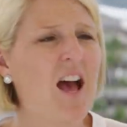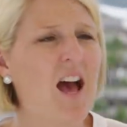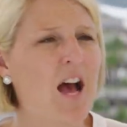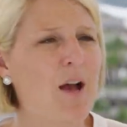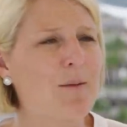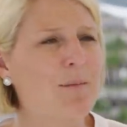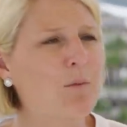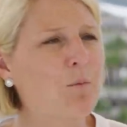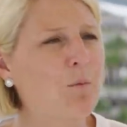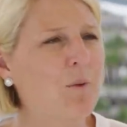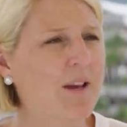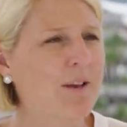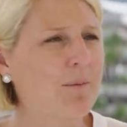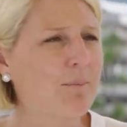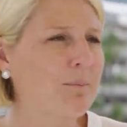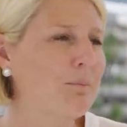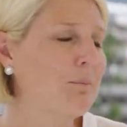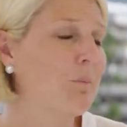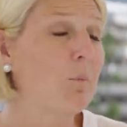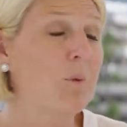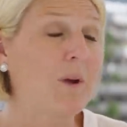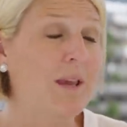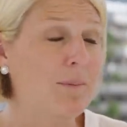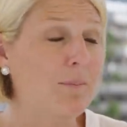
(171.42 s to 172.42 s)
I mean, we
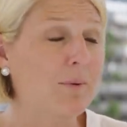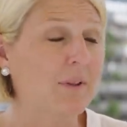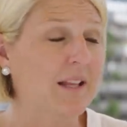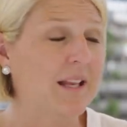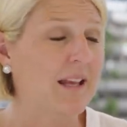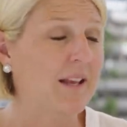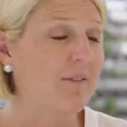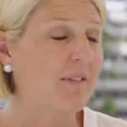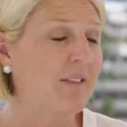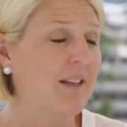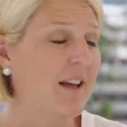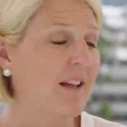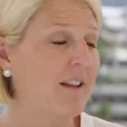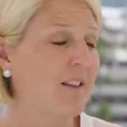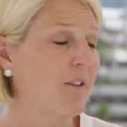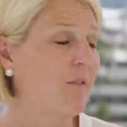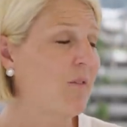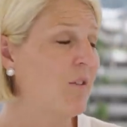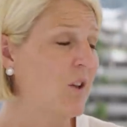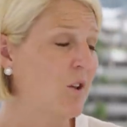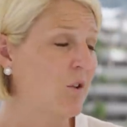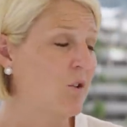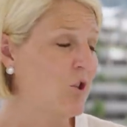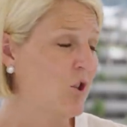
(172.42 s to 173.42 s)
believe that the
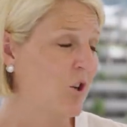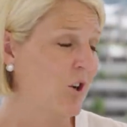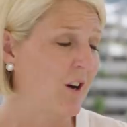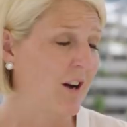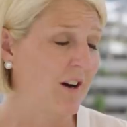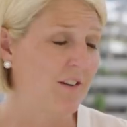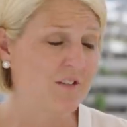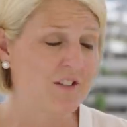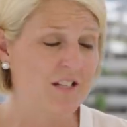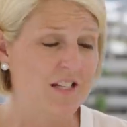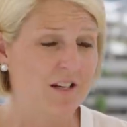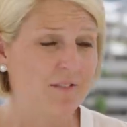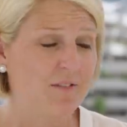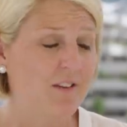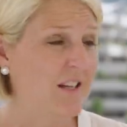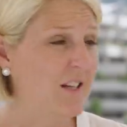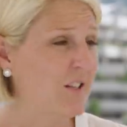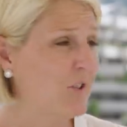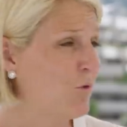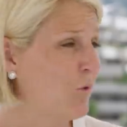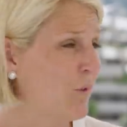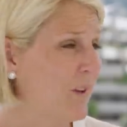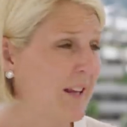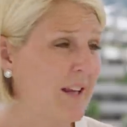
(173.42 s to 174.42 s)
future of TV
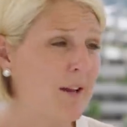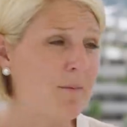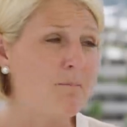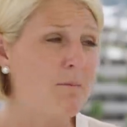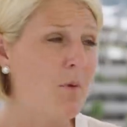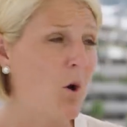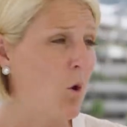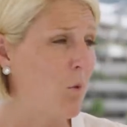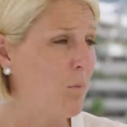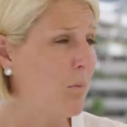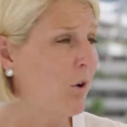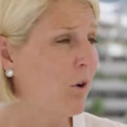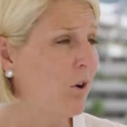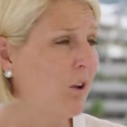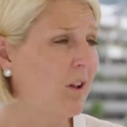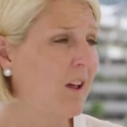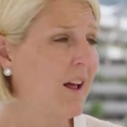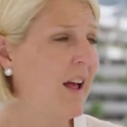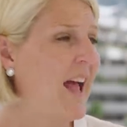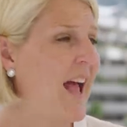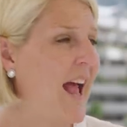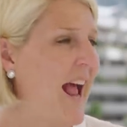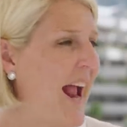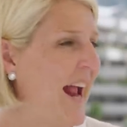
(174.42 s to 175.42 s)
is really mobile
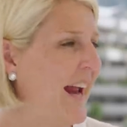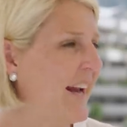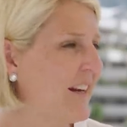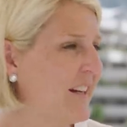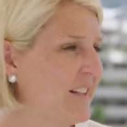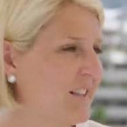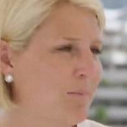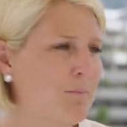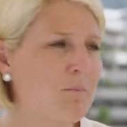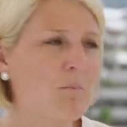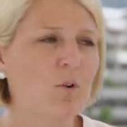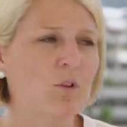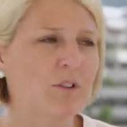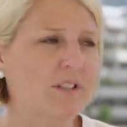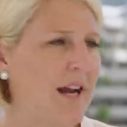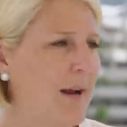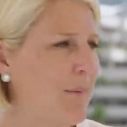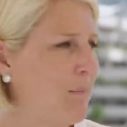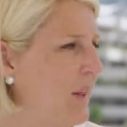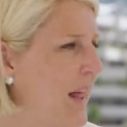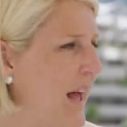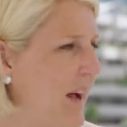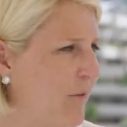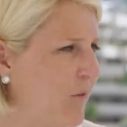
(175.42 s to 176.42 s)
and it's
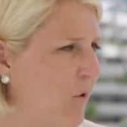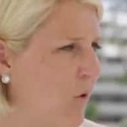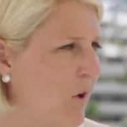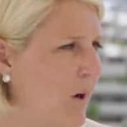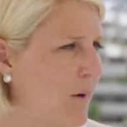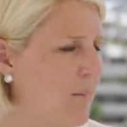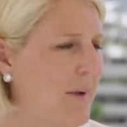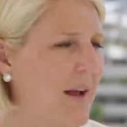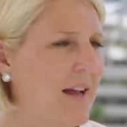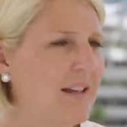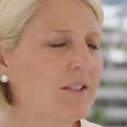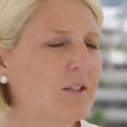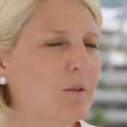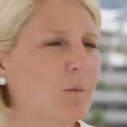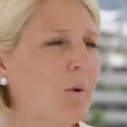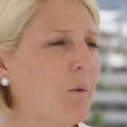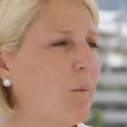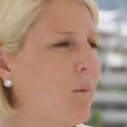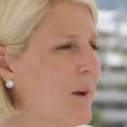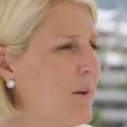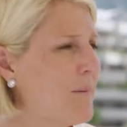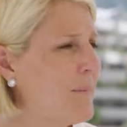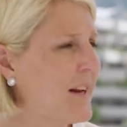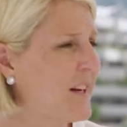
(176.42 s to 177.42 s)
multi-platform, and so we
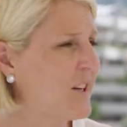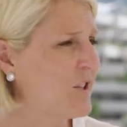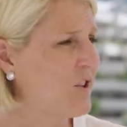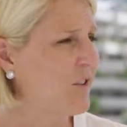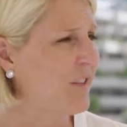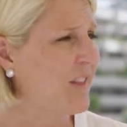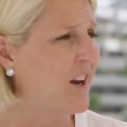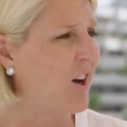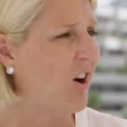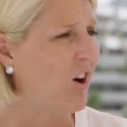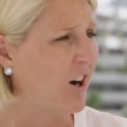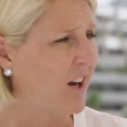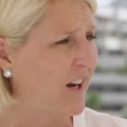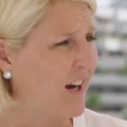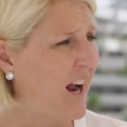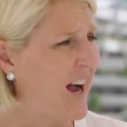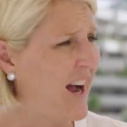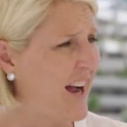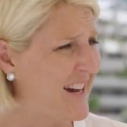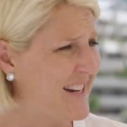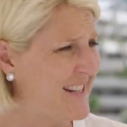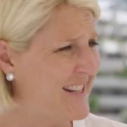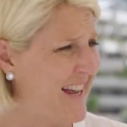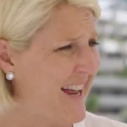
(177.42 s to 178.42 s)
want to make sure that our
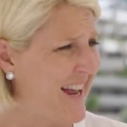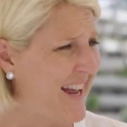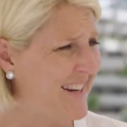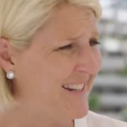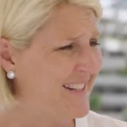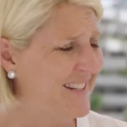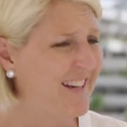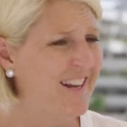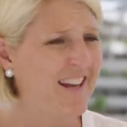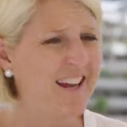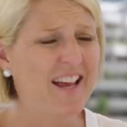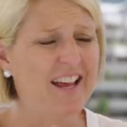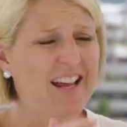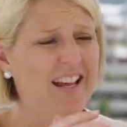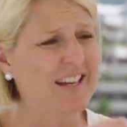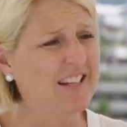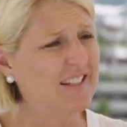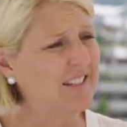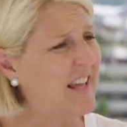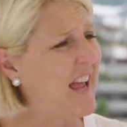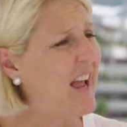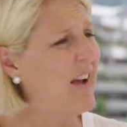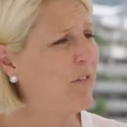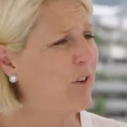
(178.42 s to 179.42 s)
content
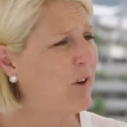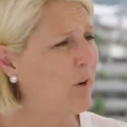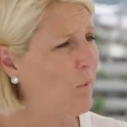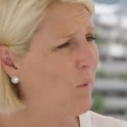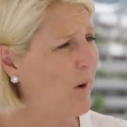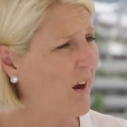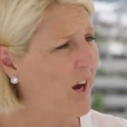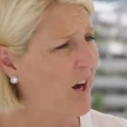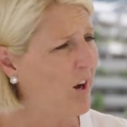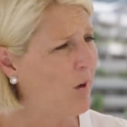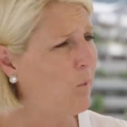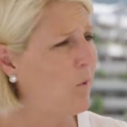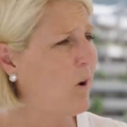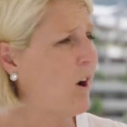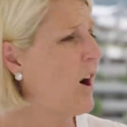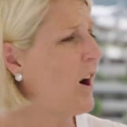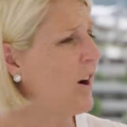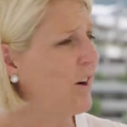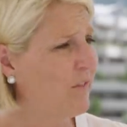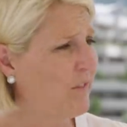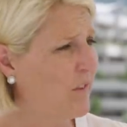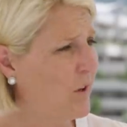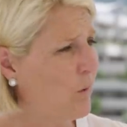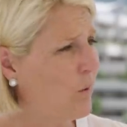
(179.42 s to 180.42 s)
is everywhere where
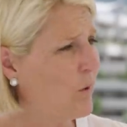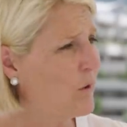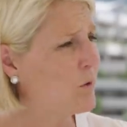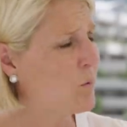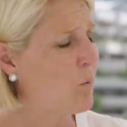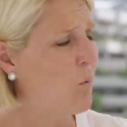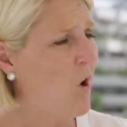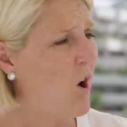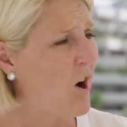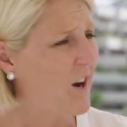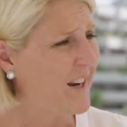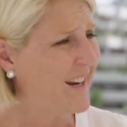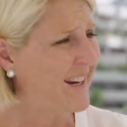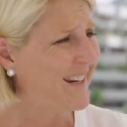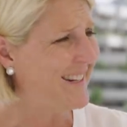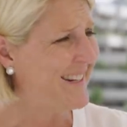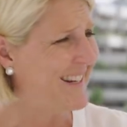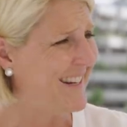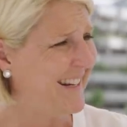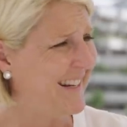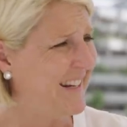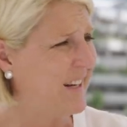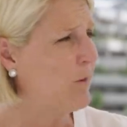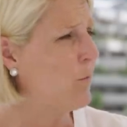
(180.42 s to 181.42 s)
our viewers want it,
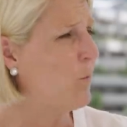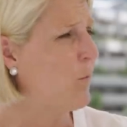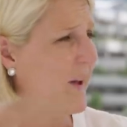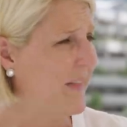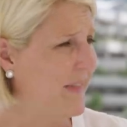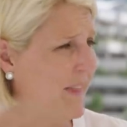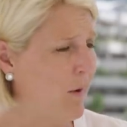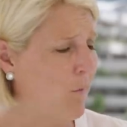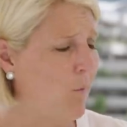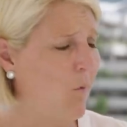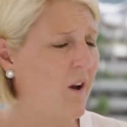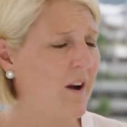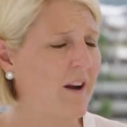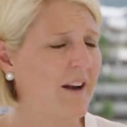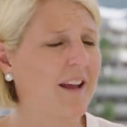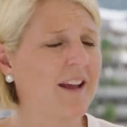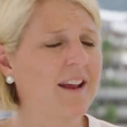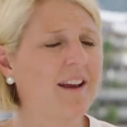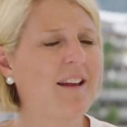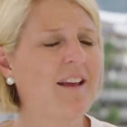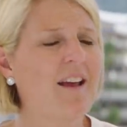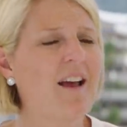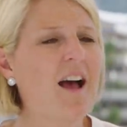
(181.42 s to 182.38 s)
need it, when they want it.